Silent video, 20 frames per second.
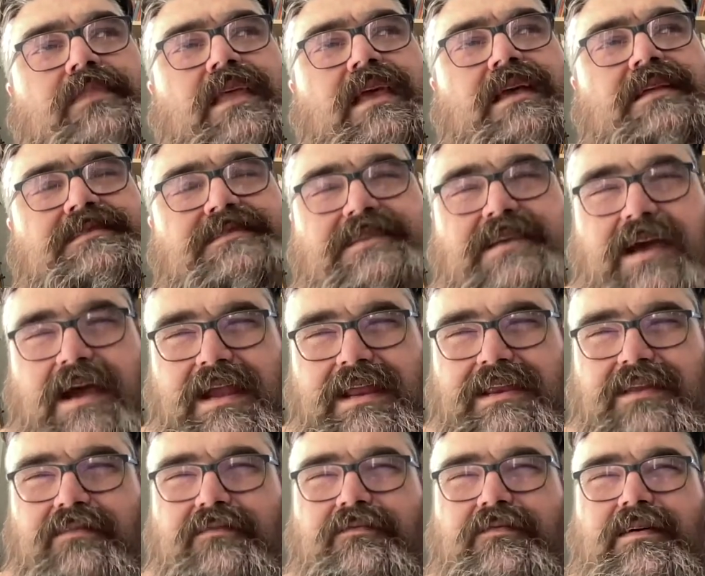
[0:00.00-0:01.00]
It's
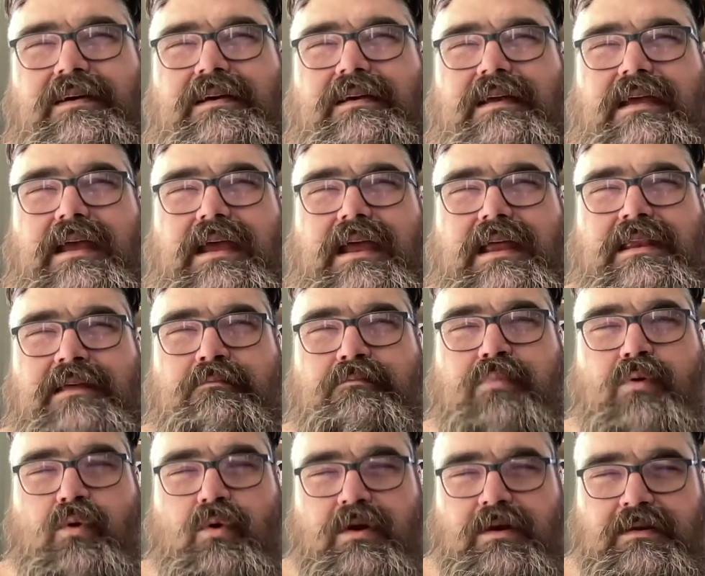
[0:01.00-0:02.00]
kind of an
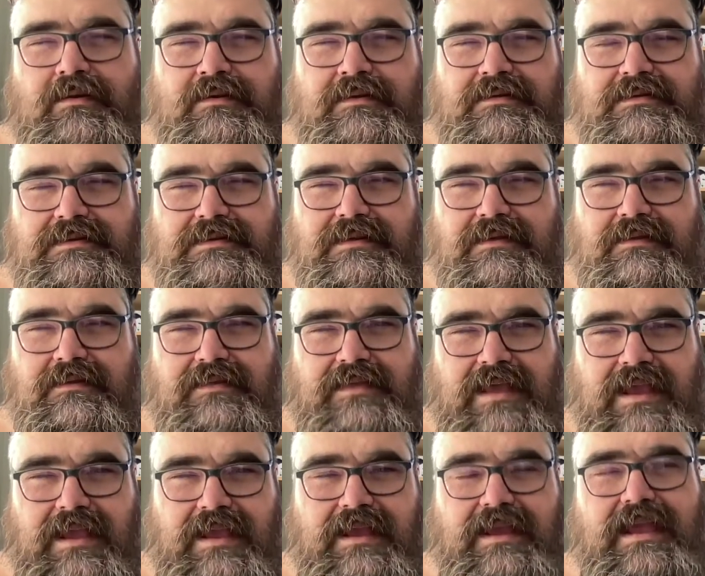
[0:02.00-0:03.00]
important
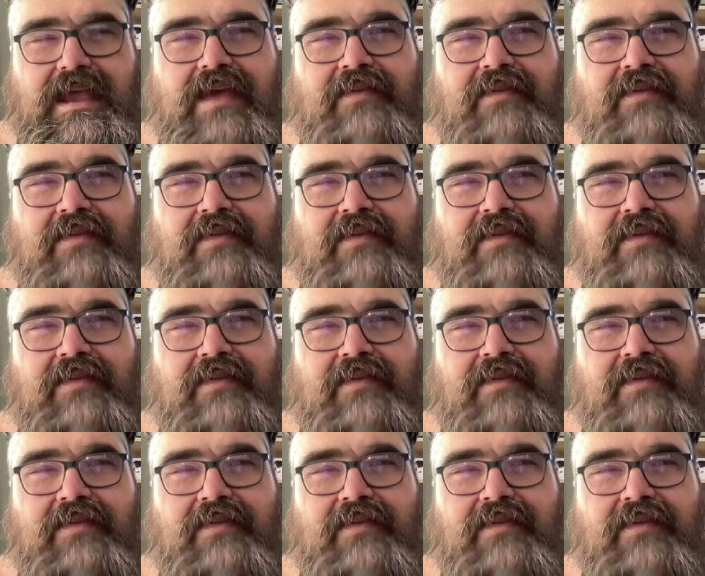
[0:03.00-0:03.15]
thing.